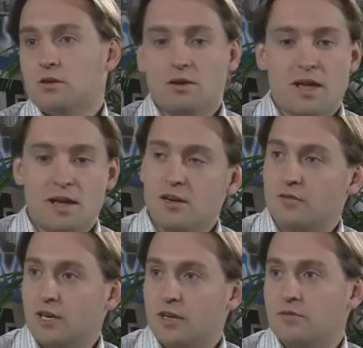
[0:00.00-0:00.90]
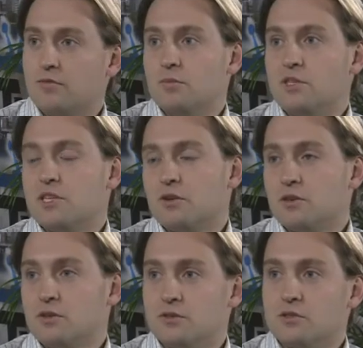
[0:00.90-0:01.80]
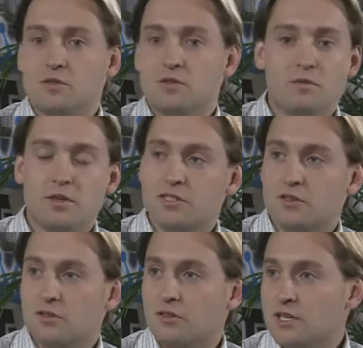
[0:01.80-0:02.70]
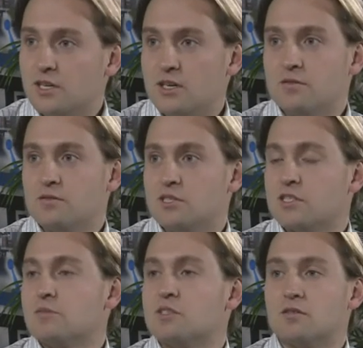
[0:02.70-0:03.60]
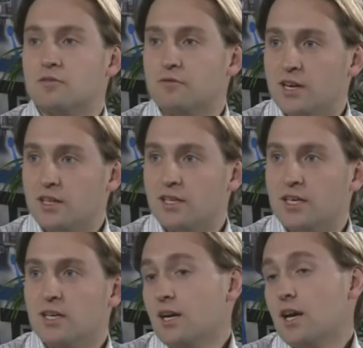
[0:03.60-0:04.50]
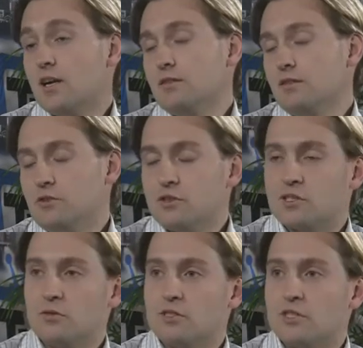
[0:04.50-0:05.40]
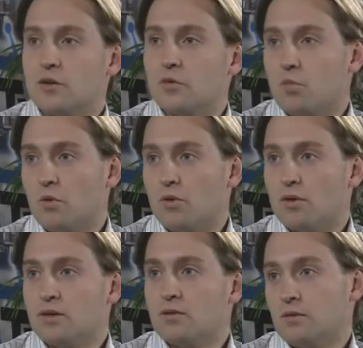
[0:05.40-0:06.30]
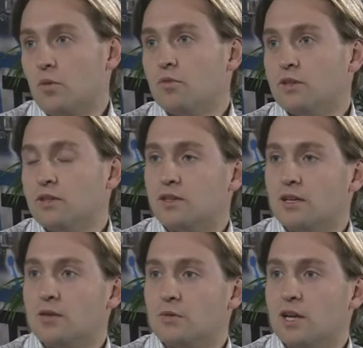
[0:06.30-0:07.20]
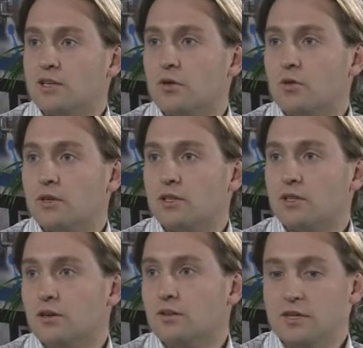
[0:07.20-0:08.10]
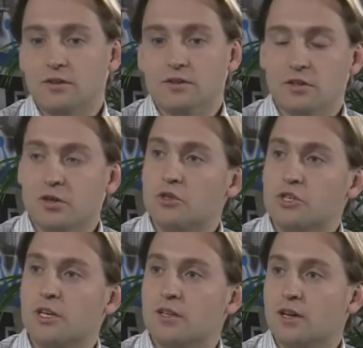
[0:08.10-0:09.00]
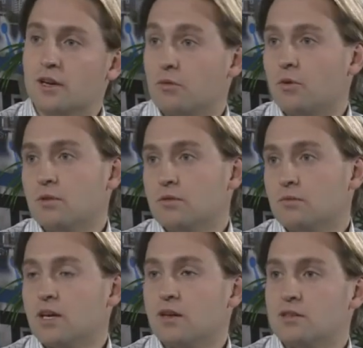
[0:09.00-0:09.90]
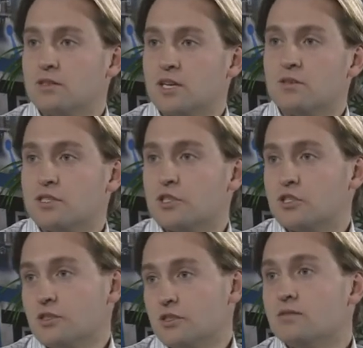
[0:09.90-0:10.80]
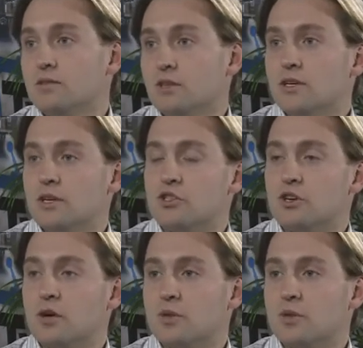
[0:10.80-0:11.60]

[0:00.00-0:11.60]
end of life materials, things that are leaking, systems that are failing, and you disclose that and report it, and hopefully the client will act accordingly on either negotiating that or making a sound decision and, and shopping